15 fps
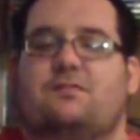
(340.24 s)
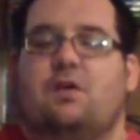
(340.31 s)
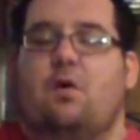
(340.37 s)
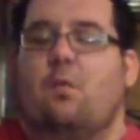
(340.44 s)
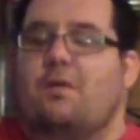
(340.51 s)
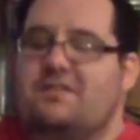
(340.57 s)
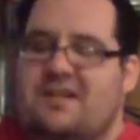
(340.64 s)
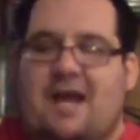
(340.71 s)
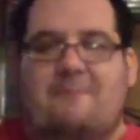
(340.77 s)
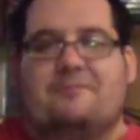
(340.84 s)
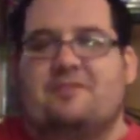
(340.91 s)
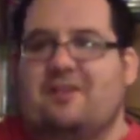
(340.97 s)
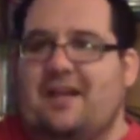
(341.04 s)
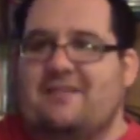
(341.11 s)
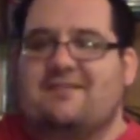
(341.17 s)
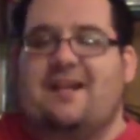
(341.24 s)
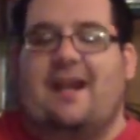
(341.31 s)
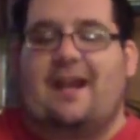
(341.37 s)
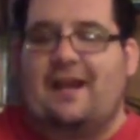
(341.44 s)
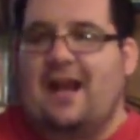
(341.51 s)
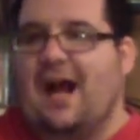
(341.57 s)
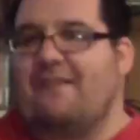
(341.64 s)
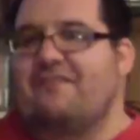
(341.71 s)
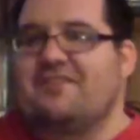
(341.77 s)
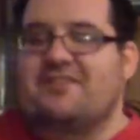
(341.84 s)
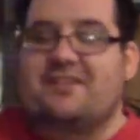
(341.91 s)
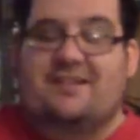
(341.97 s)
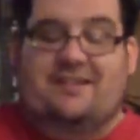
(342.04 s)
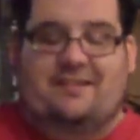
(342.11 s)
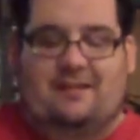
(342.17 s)
was absolutely outstanding.
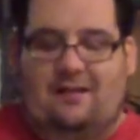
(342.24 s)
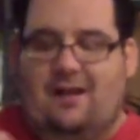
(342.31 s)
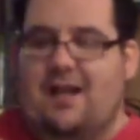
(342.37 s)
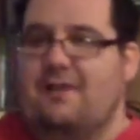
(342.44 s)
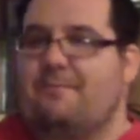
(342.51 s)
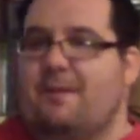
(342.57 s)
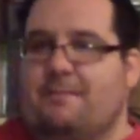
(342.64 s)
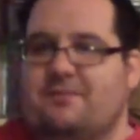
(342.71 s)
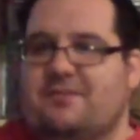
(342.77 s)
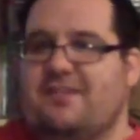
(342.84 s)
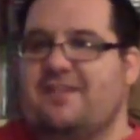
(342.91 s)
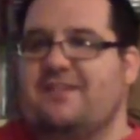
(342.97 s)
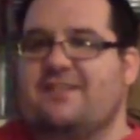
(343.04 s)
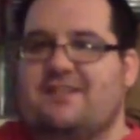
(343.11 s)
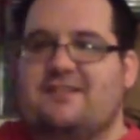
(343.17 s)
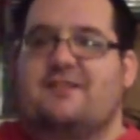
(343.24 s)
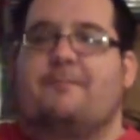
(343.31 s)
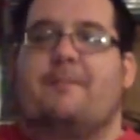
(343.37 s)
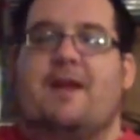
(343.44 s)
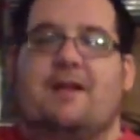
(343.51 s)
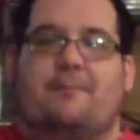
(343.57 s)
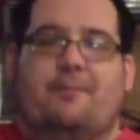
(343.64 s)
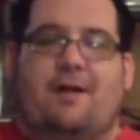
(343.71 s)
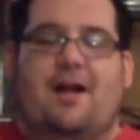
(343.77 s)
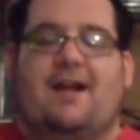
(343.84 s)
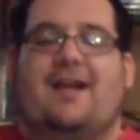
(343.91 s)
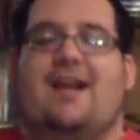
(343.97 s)
Obviously, a lot of people see this as the better block.